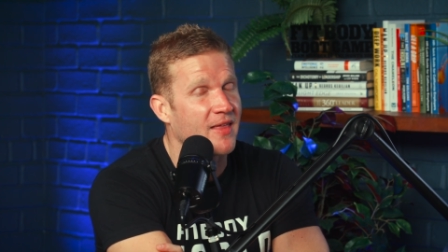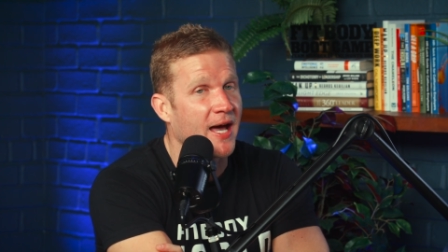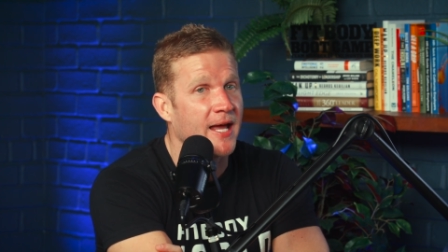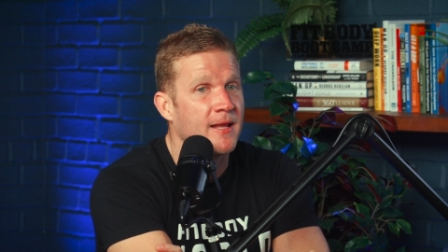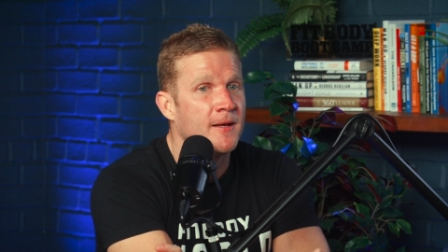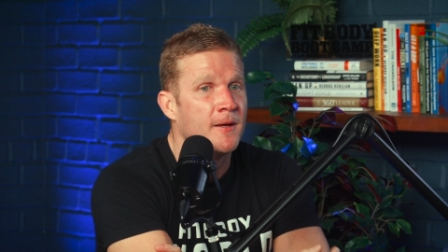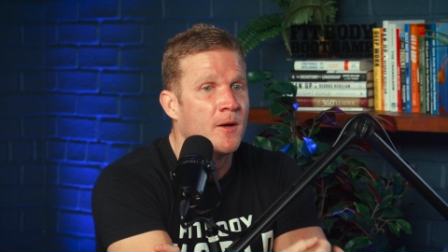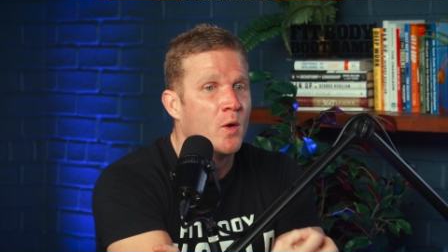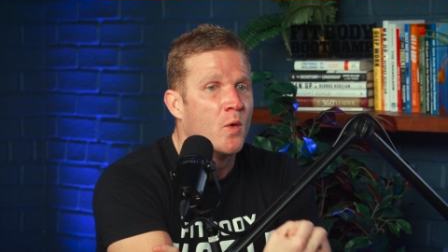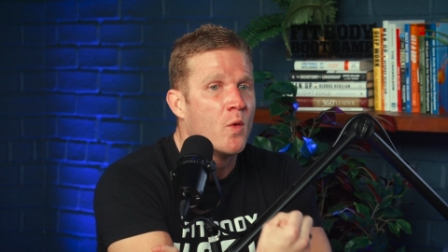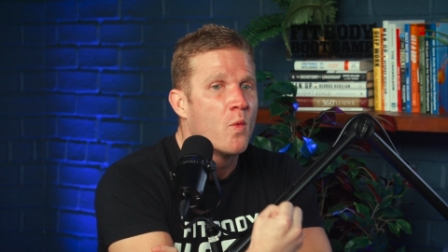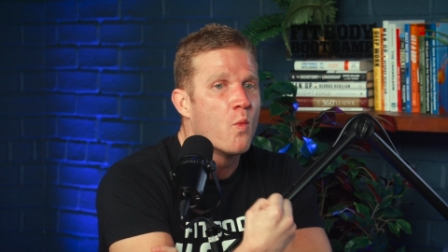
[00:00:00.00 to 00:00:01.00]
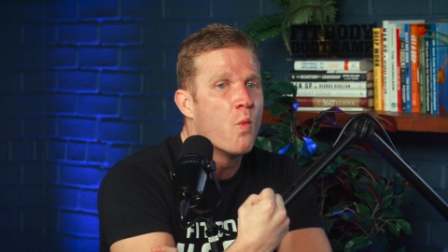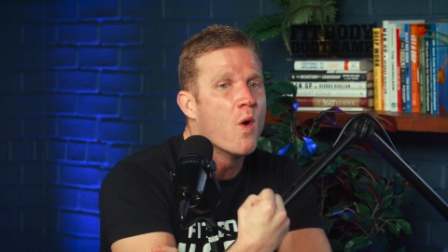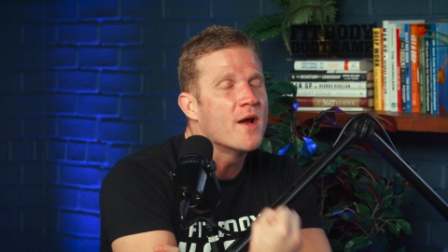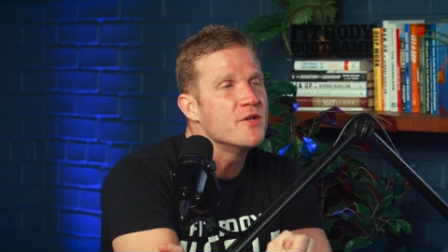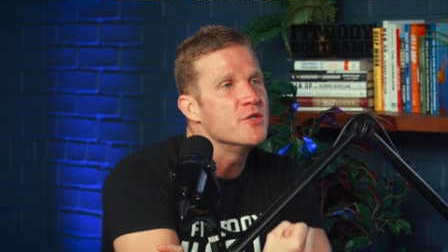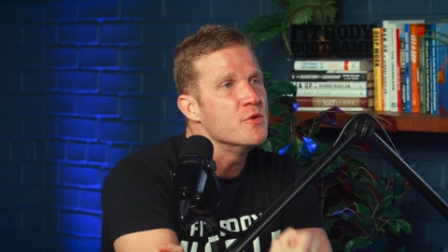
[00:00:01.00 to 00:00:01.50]
that. Uh-huh
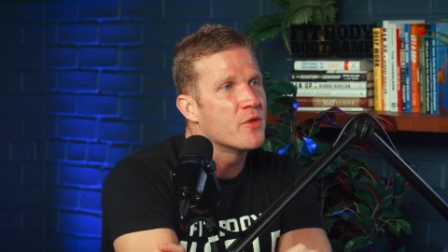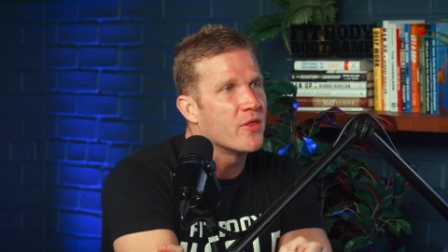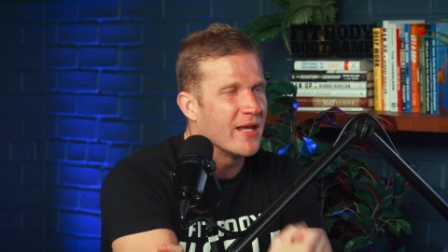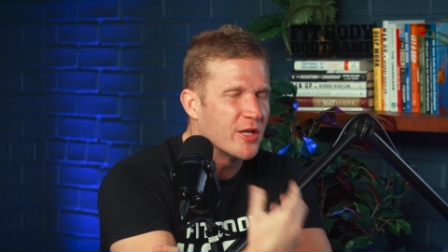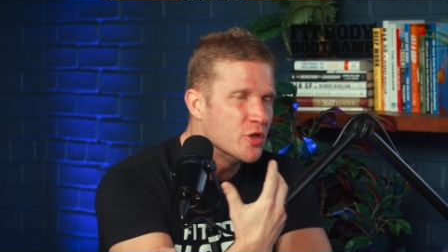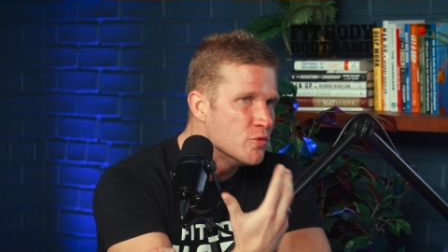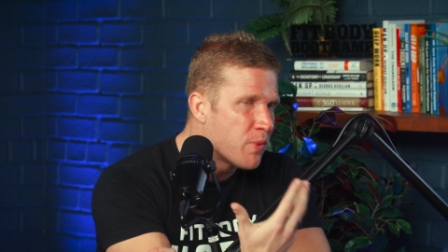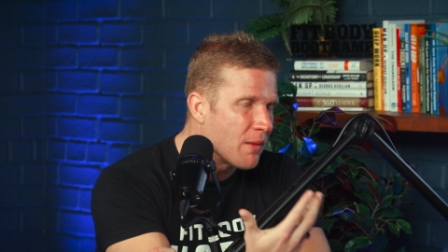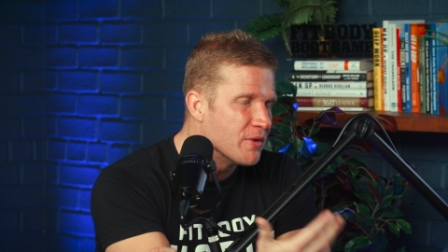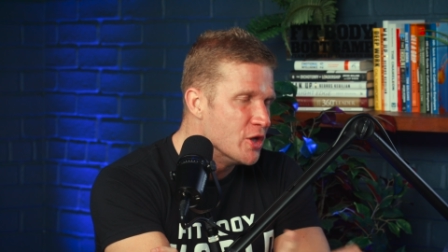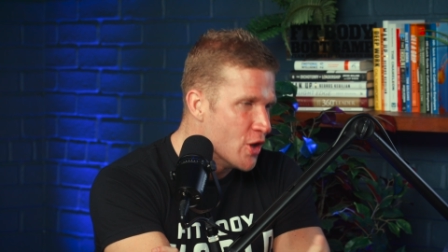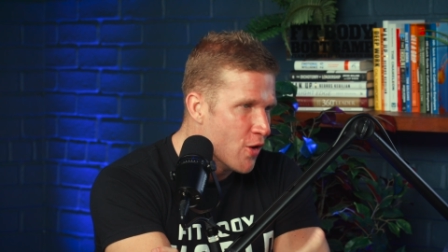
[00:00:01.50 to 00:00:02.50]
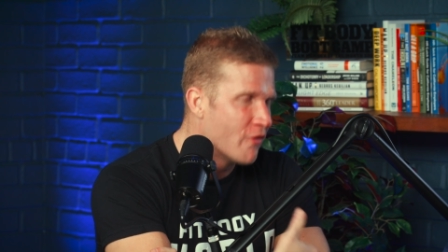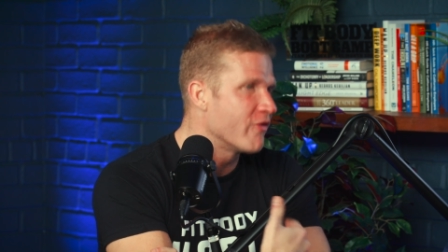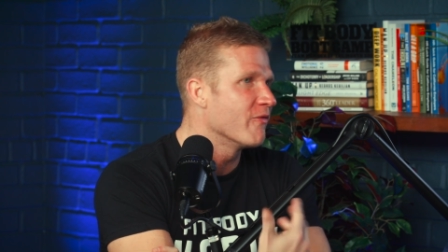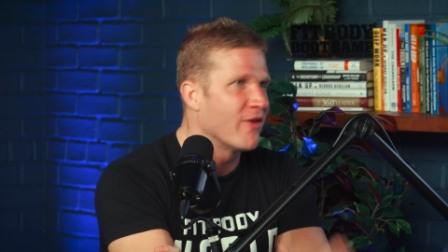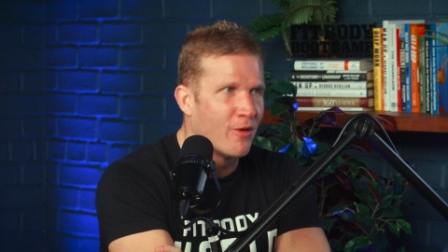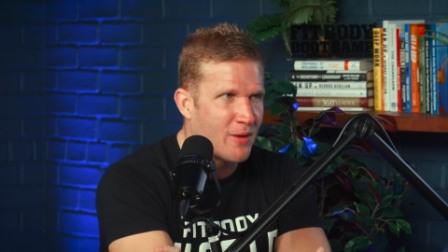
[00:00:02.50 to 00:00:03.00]
what do you think and you probably know
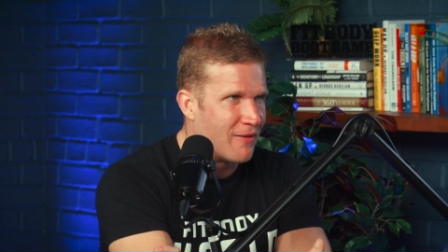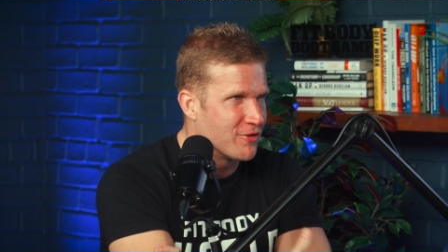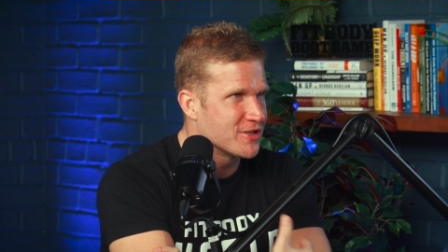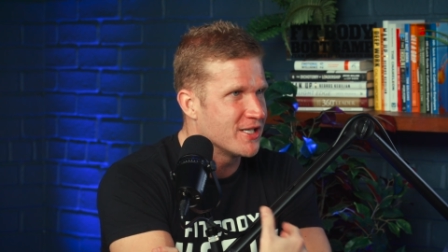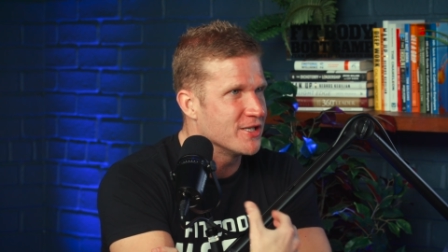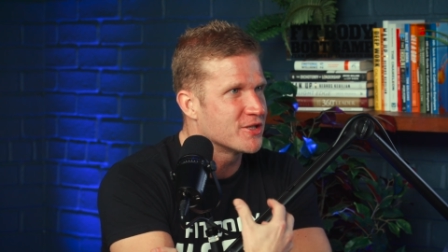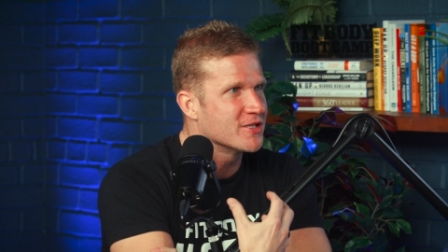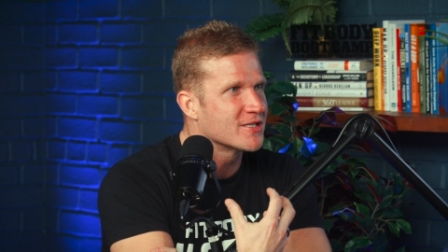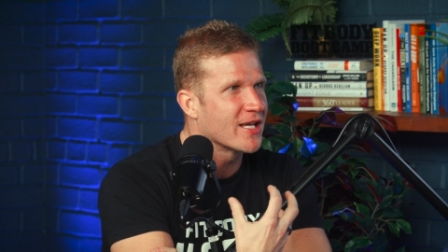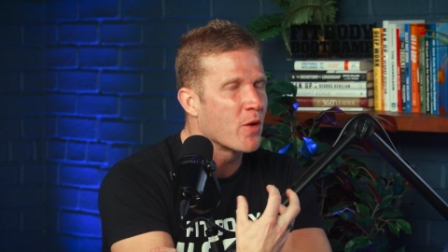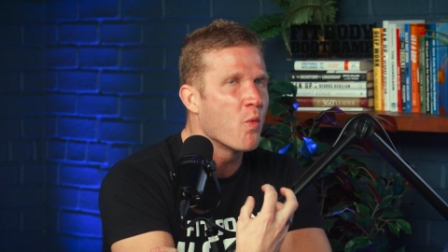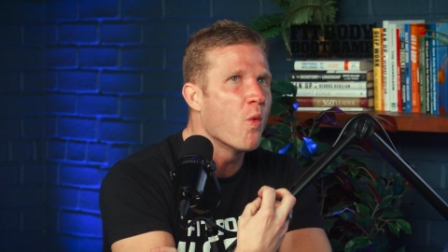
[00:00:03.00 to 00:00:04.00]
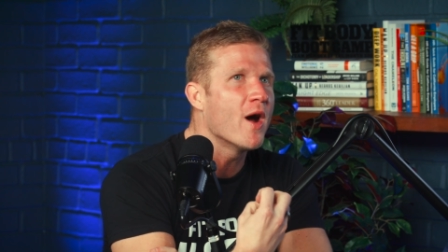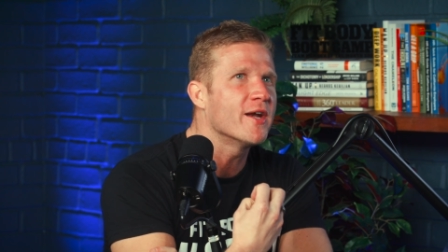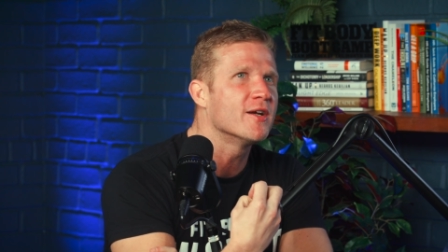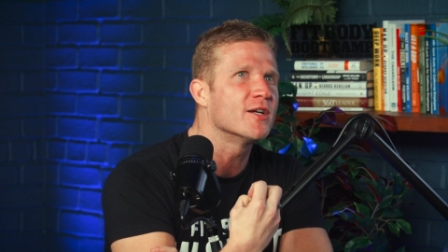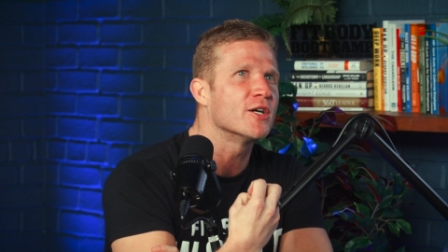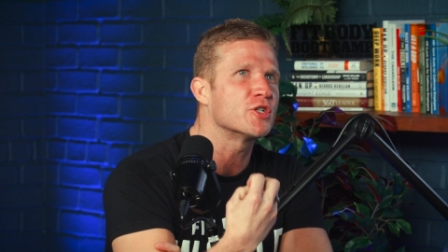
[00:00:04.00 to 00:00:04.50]
from follow-up conversations like
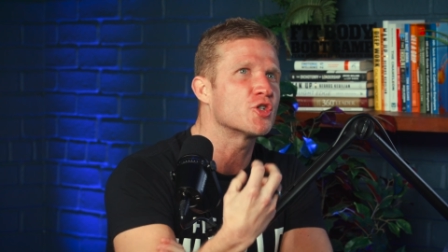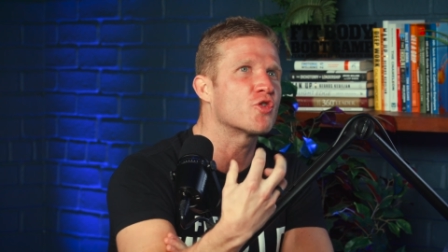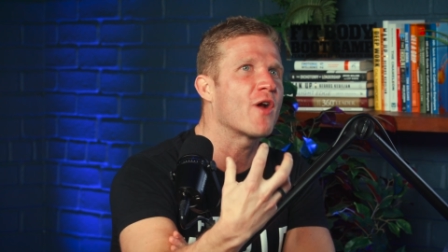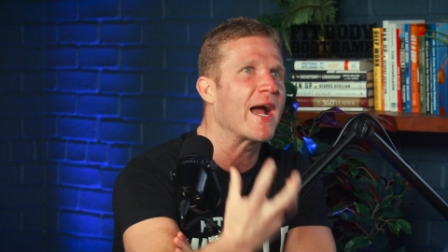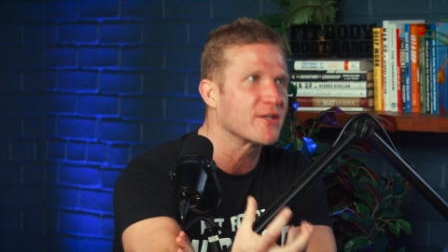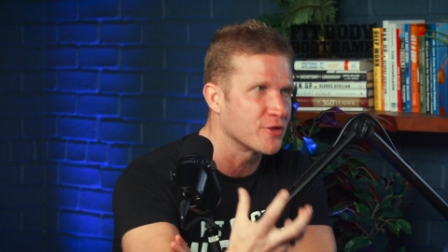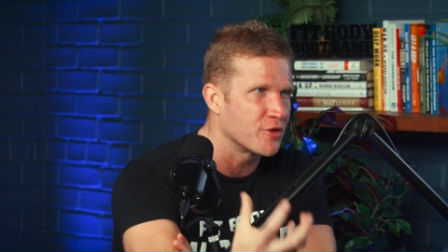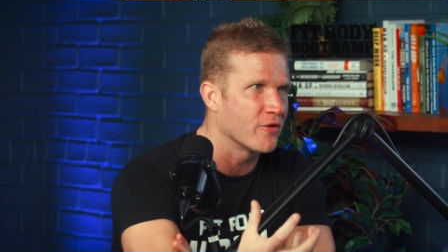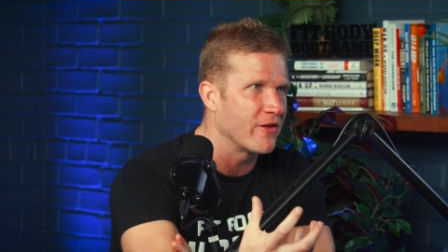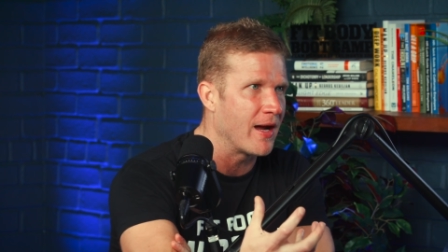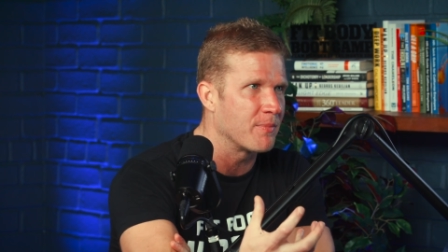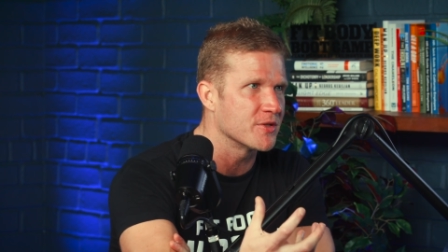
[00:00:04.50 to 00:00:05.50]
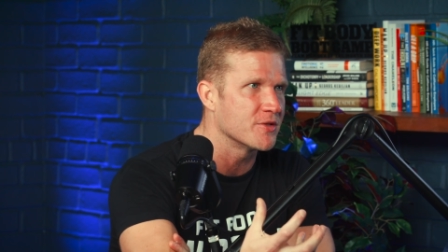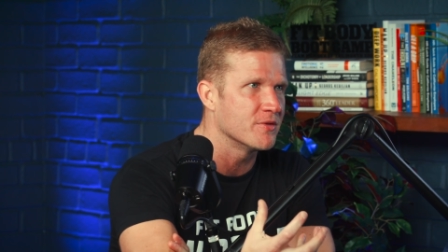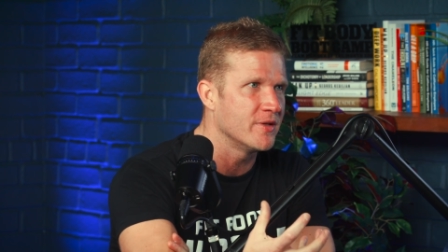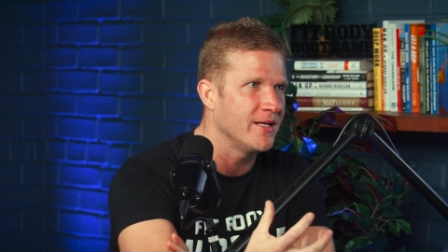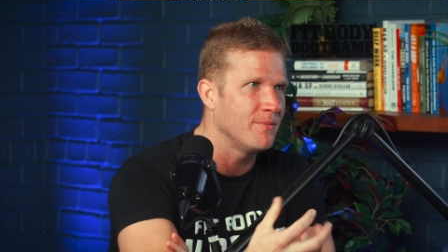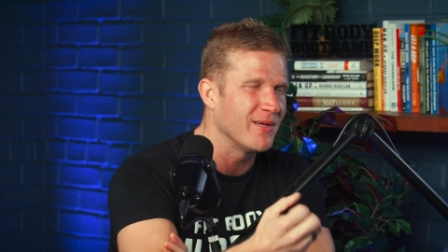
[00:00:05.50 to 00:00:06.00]
what attracted her to the
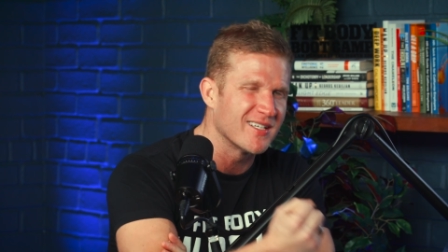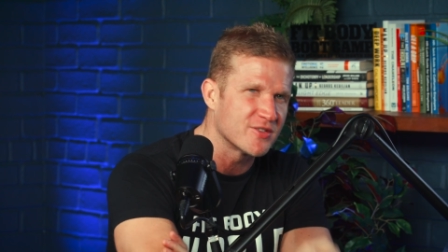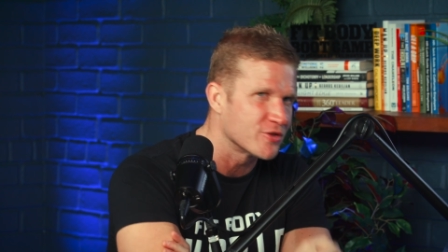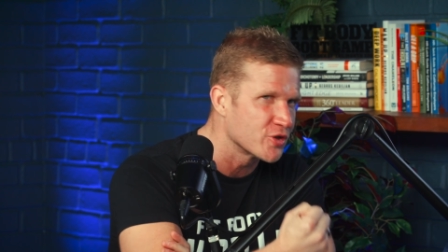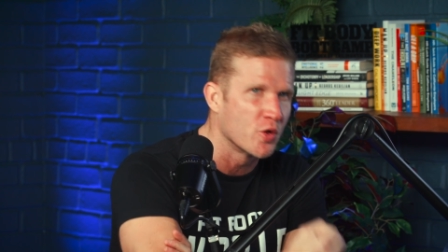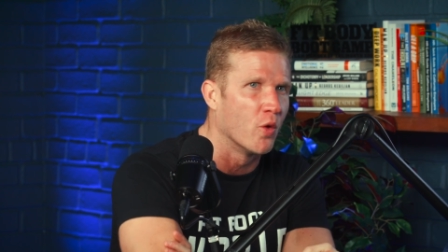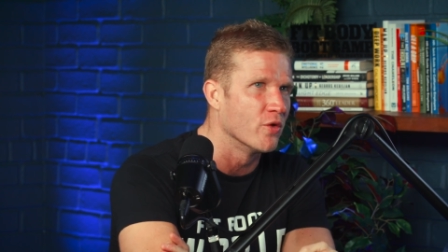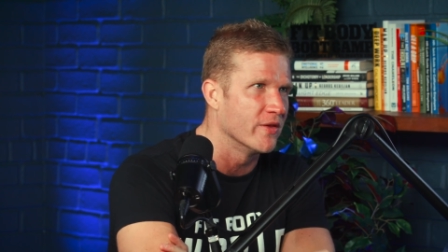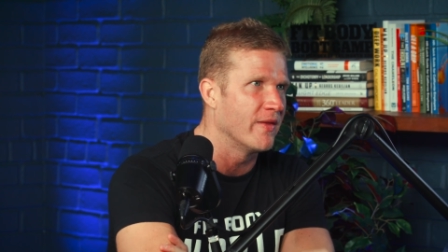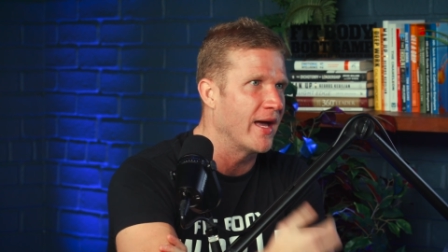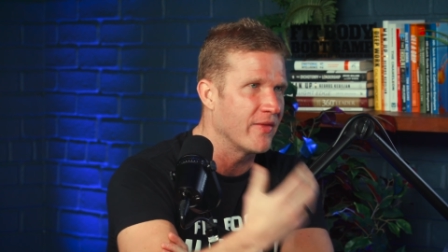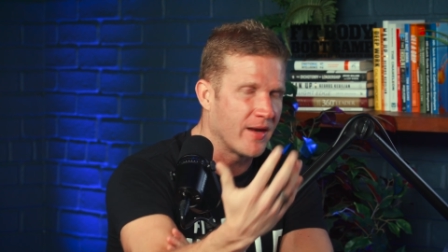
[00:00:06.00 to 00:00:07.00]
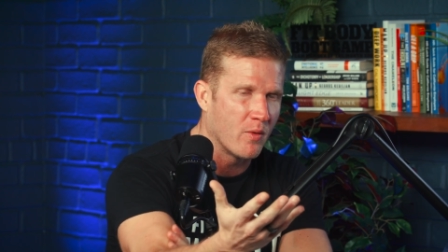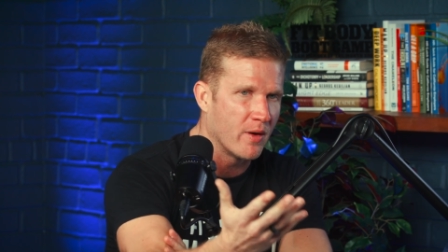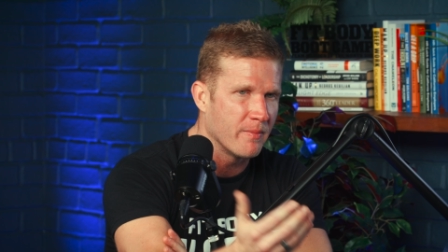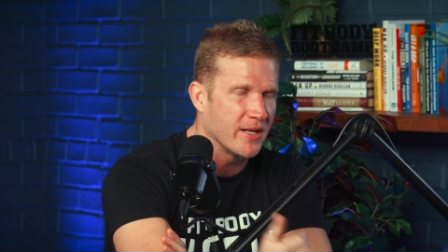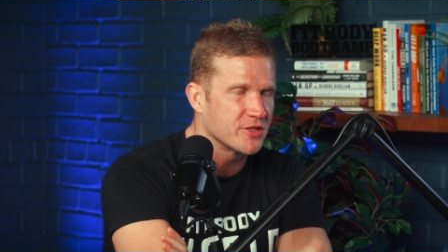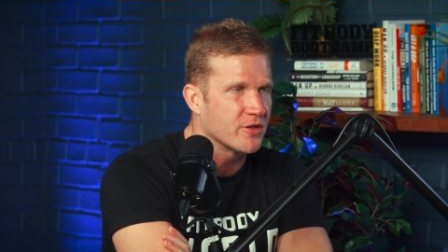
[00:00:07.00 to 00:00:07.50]
opportunity because there's gold in that that i want
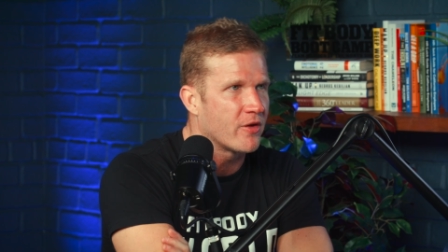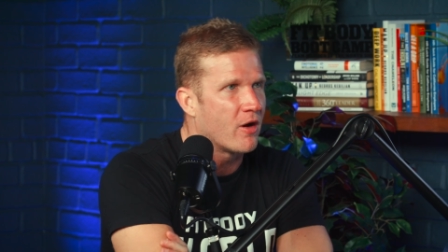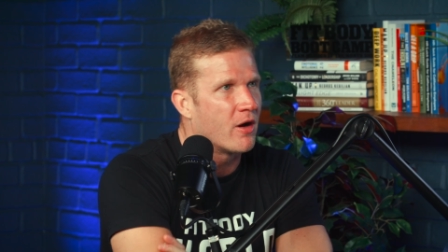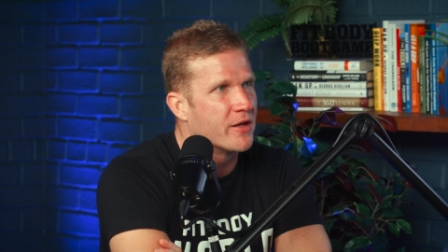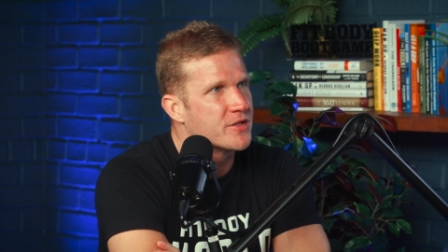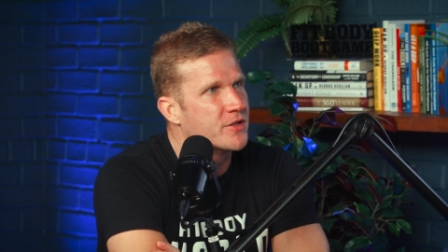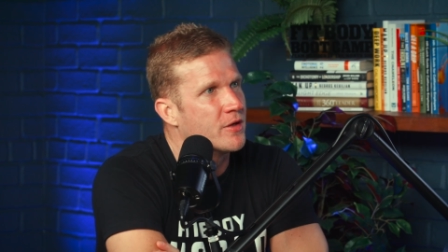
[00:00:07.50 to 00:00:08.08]
to make sure our audience